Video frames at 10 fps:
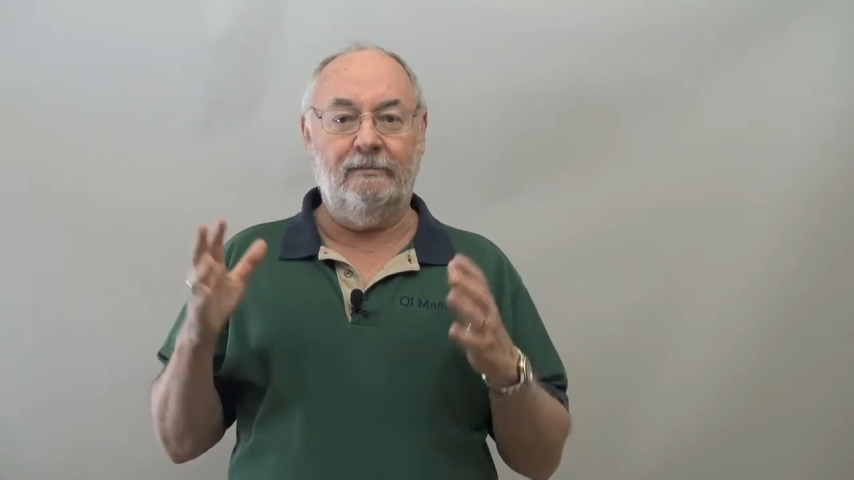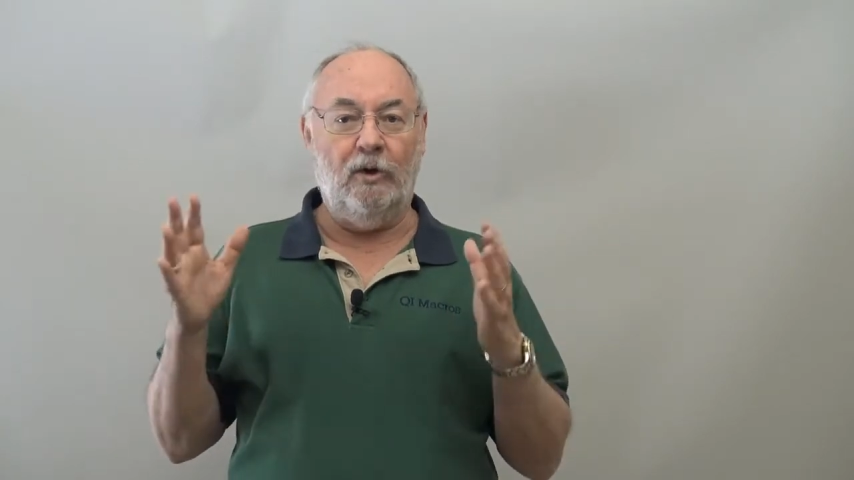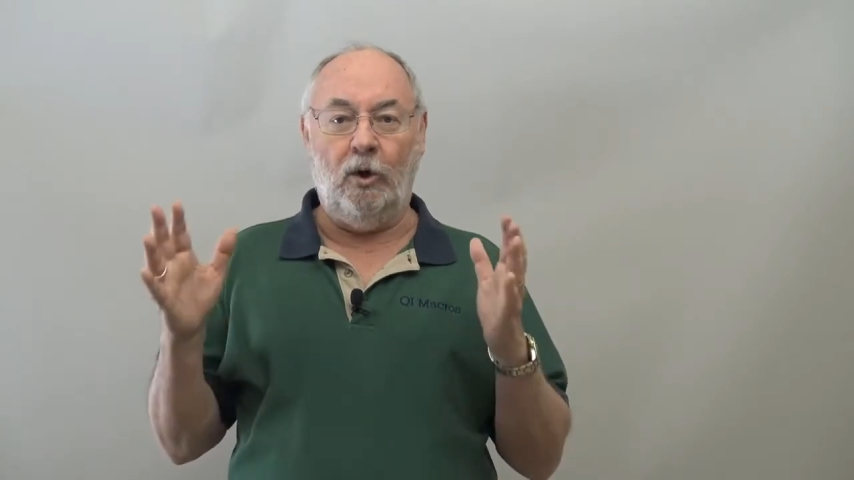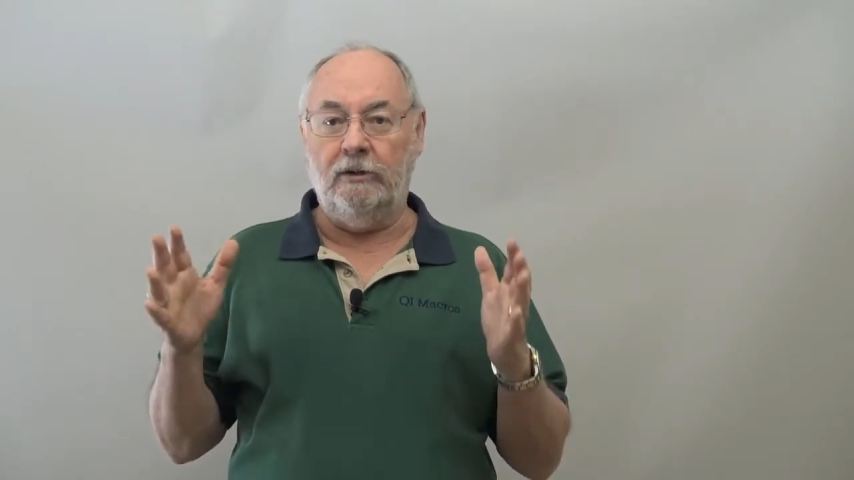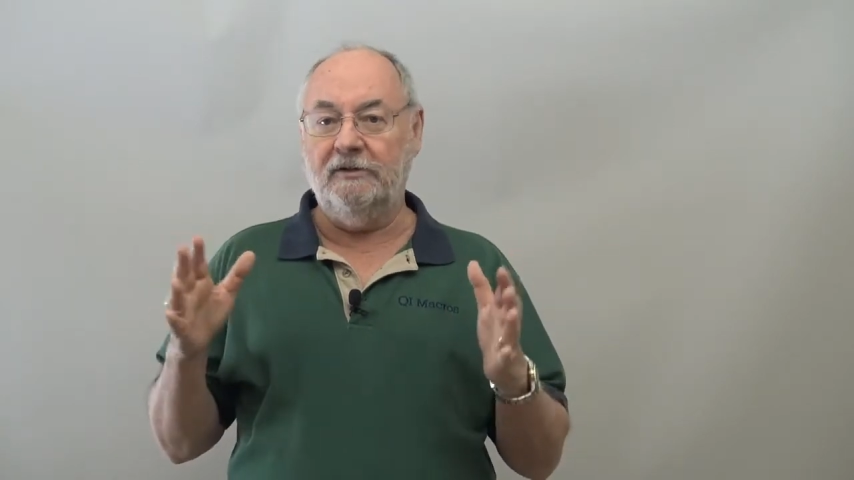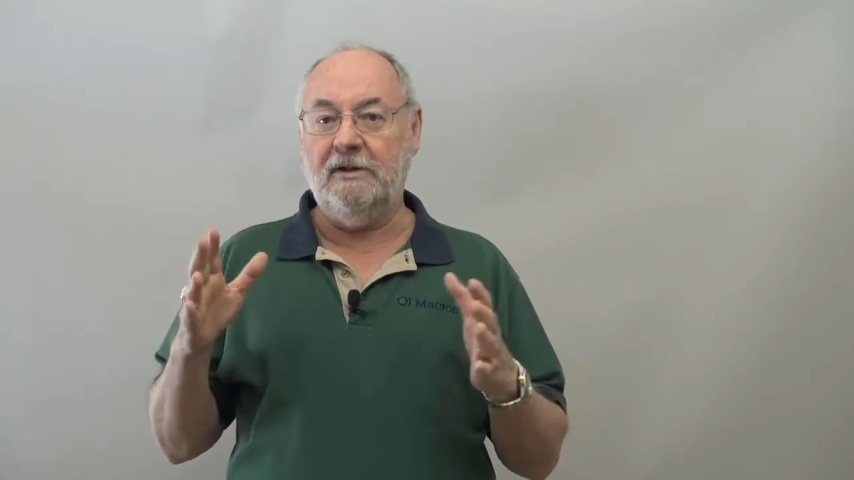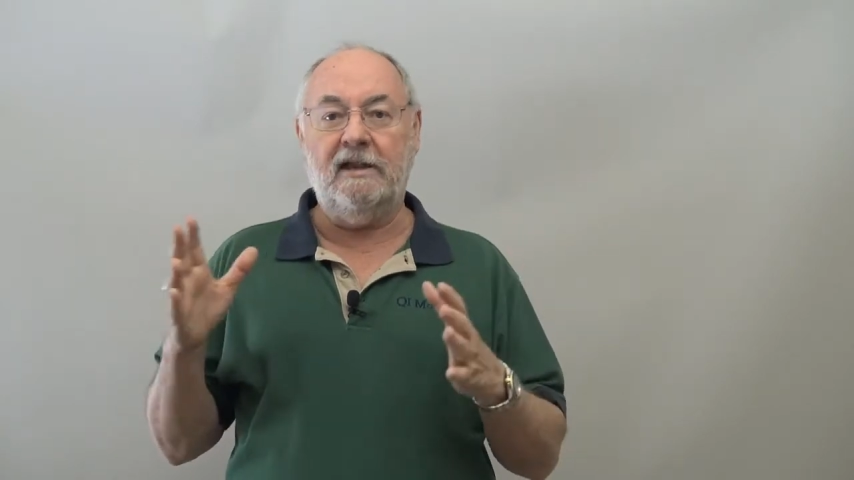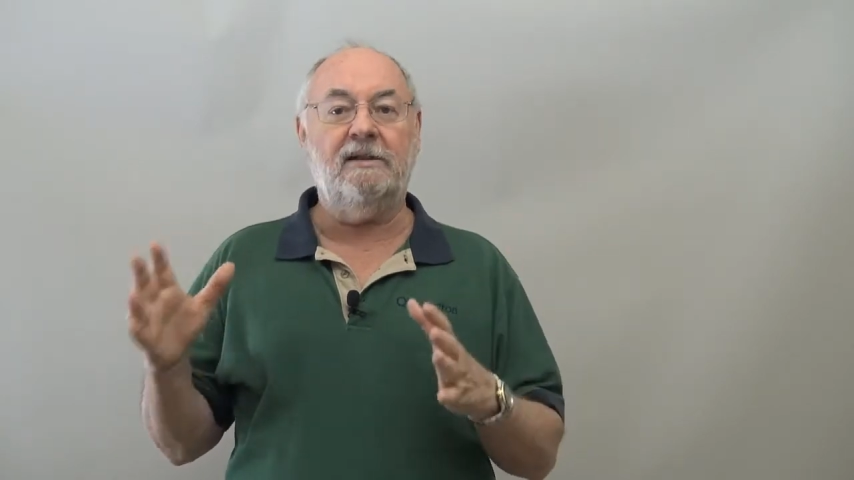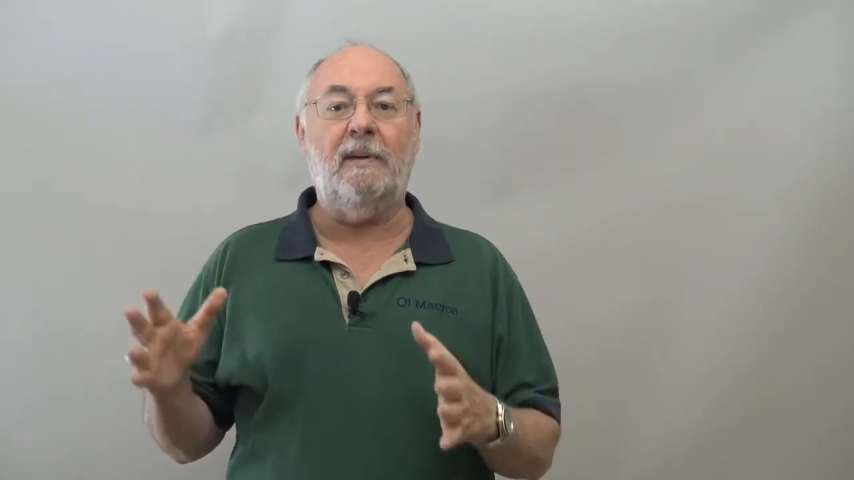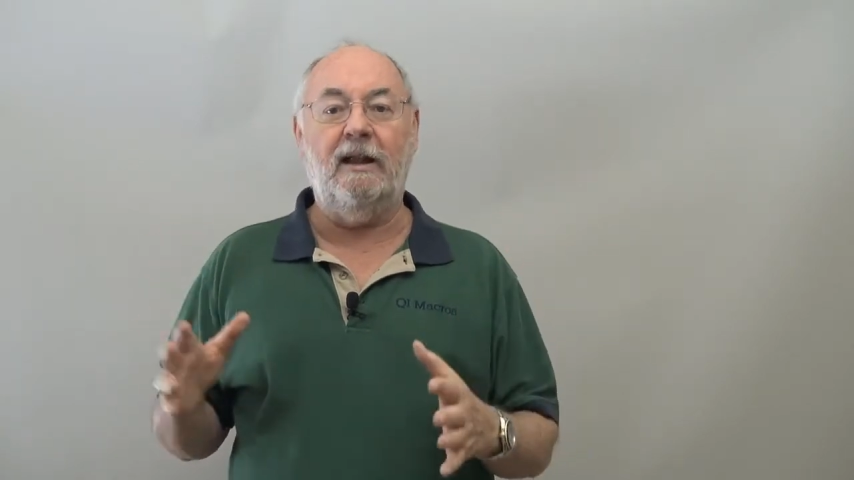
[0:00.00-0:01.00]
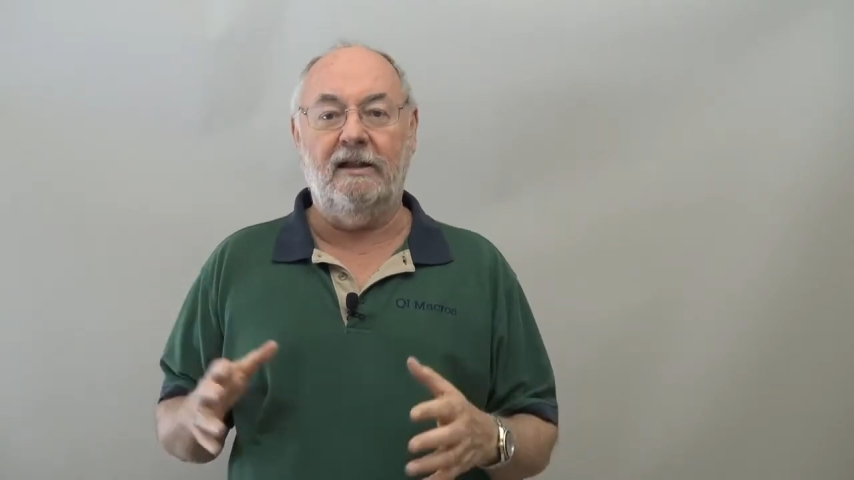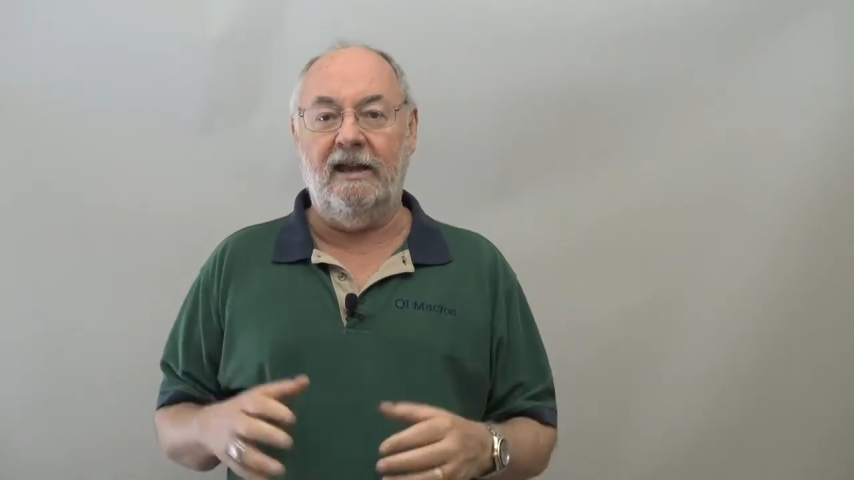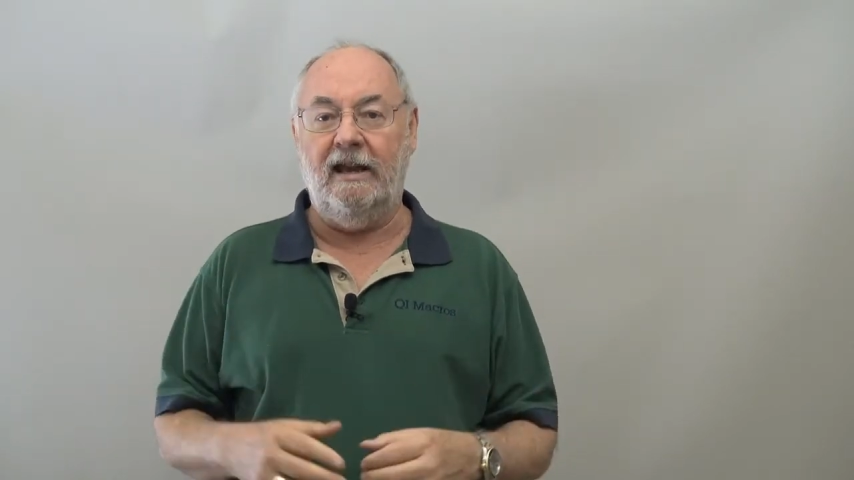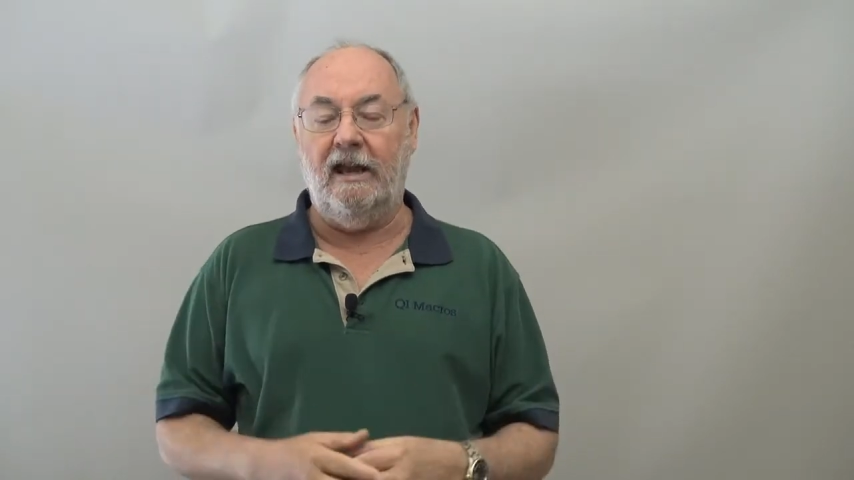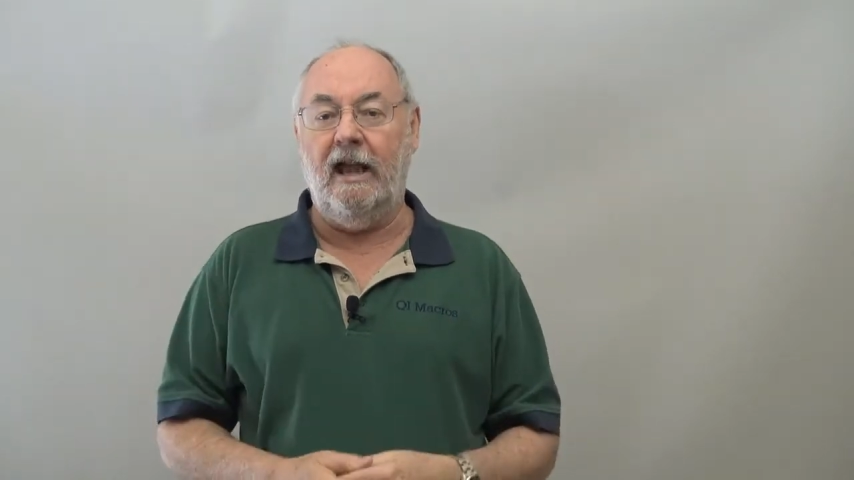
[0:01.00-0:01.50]
old test pilot
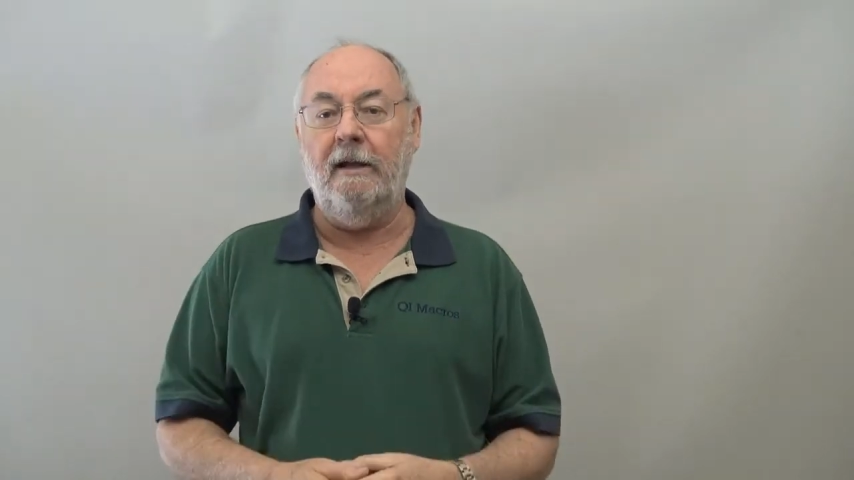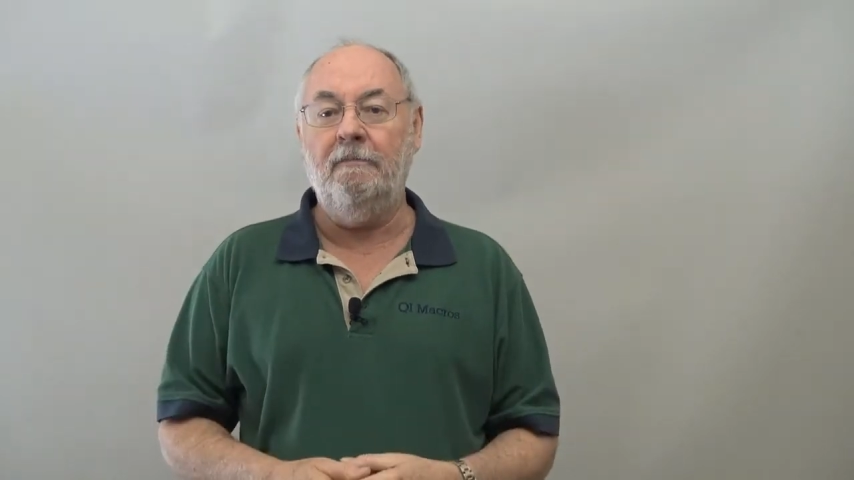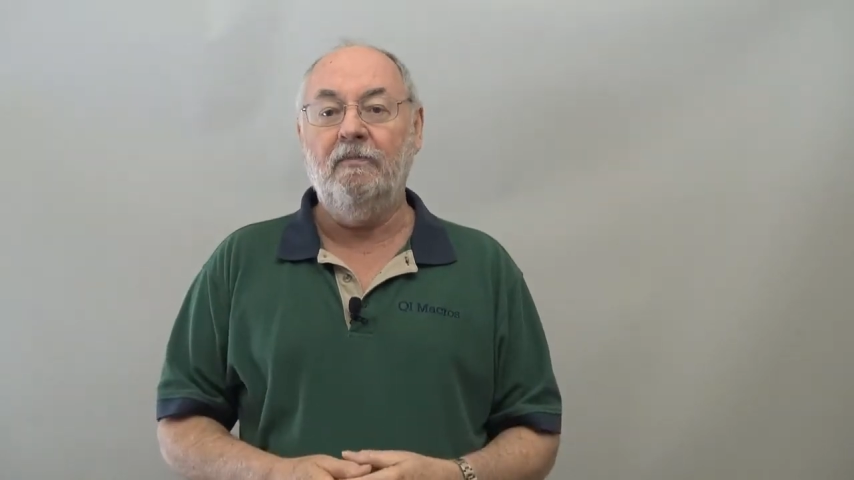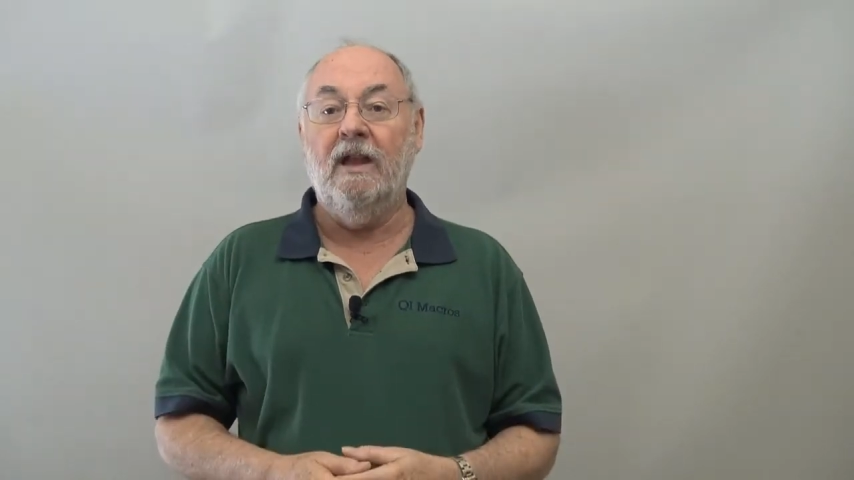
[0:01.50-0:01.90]
kind of guy,